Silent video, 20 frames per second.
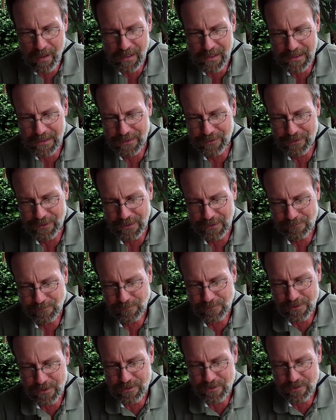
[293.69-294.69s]
and
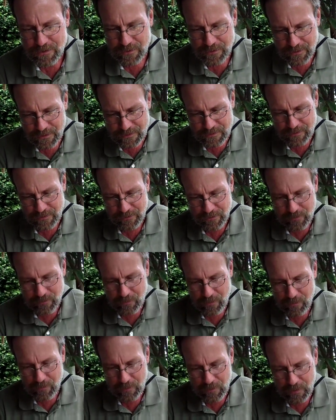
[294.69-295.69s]
it's a
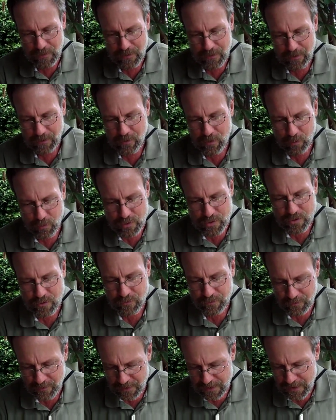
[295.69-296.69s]

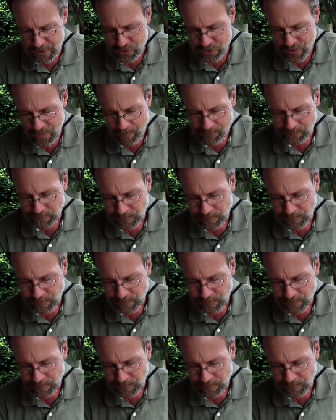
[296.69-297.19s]
coarser flesh,